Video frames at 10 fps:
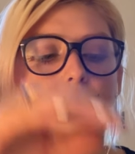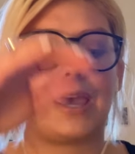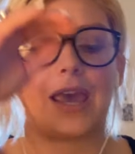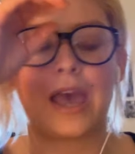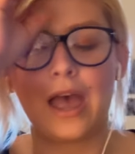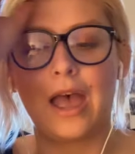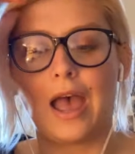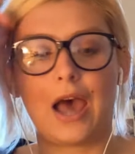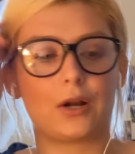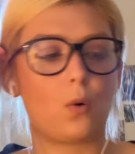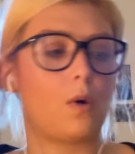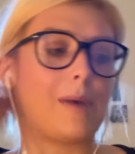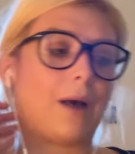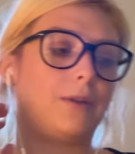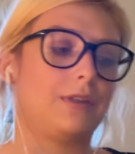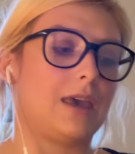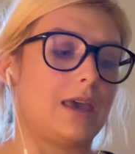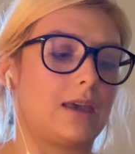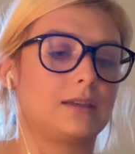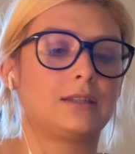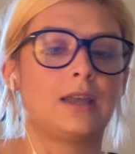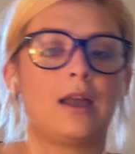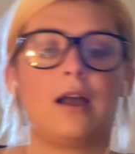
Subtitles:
like, how to go about things.